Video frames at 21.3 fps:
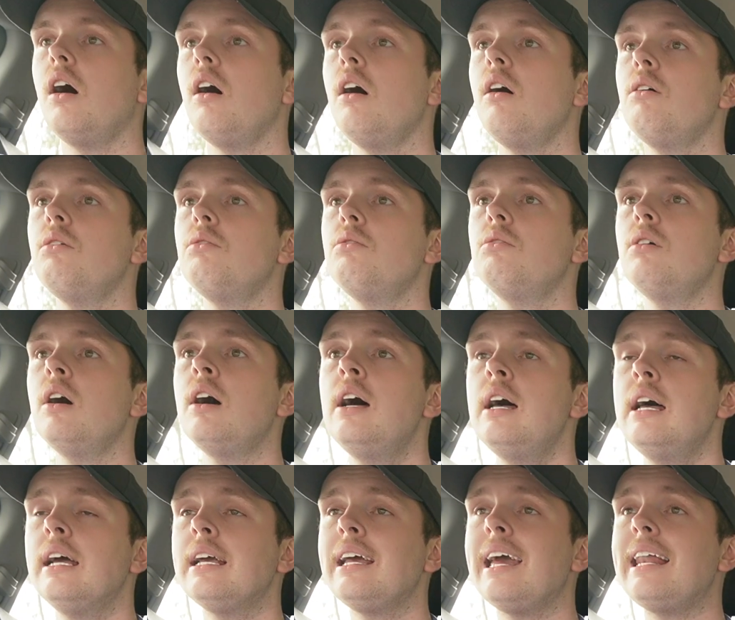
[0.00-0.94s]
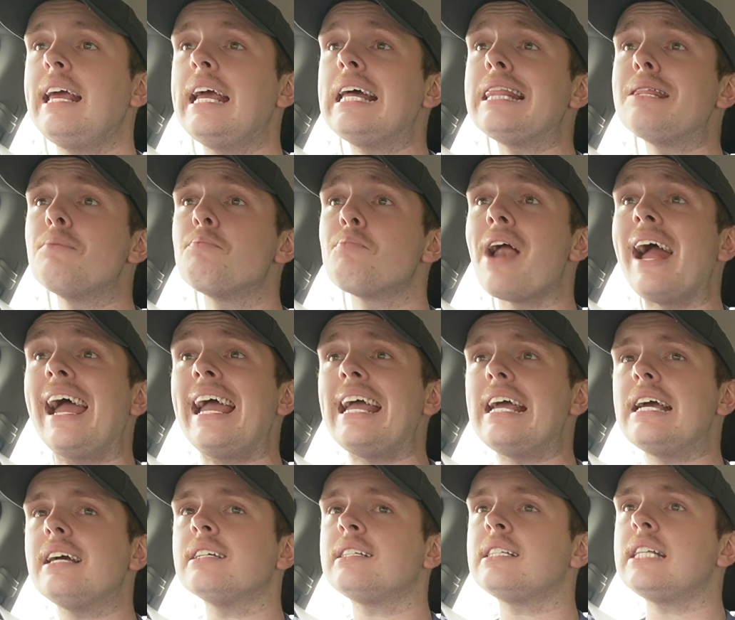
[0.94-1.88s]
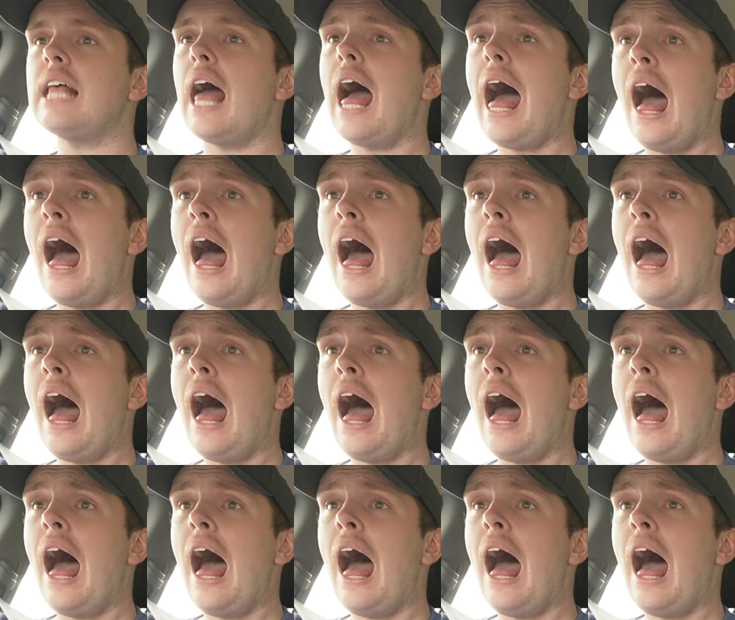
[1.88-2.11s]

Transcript: Oh, gonna hit the brakes!